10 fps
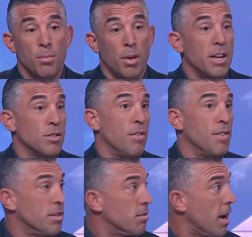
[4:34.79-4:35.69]
Players like
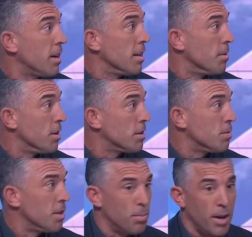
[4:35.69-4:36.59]
Victor Radley, to be honest
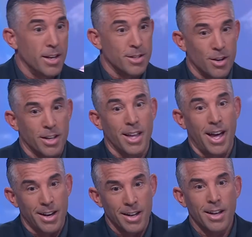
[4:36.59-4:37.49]
with you, players like
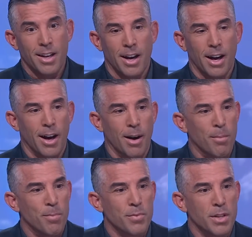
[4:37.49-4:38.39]
that,
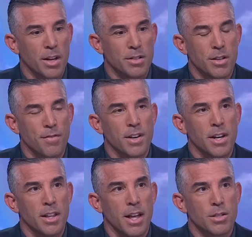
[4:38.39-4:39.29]
to fit
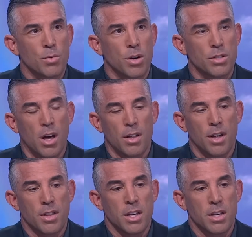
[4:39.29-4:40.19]
into that squad. So
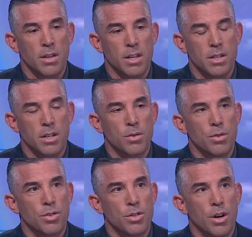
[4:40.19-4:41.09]
I think he's going to do a
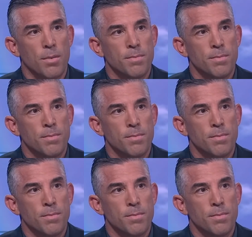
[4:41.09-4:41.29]
good job.